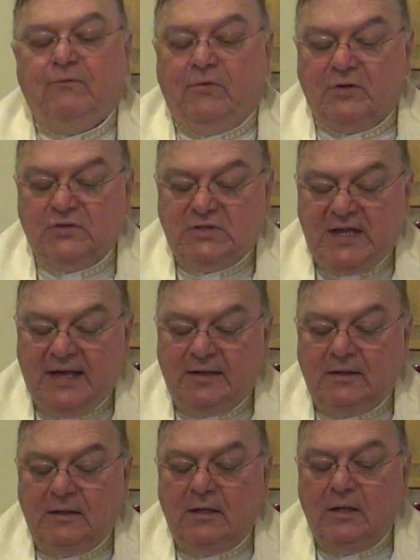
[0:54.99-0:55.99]
verse
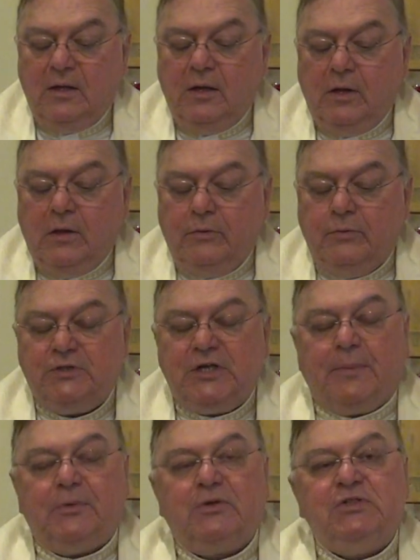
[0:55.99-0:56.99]
10 through
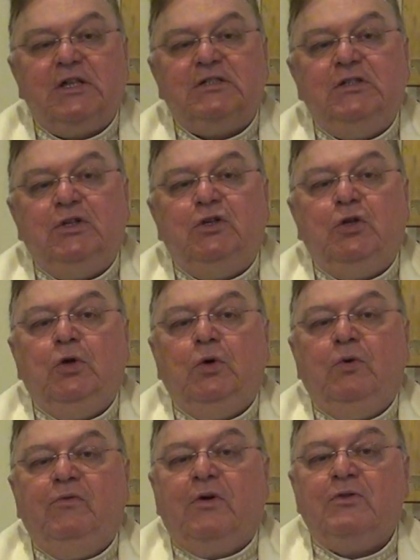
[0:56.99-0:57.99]
chapter
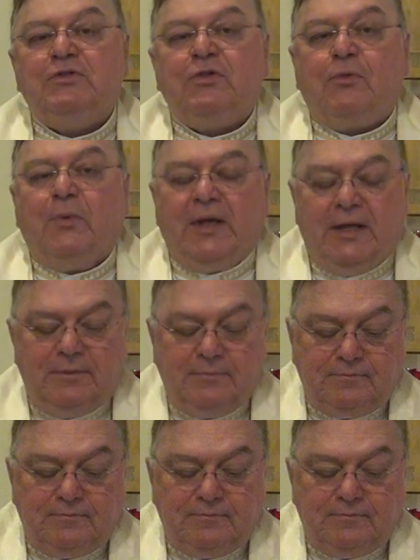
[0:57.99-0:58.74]
62, verse 3.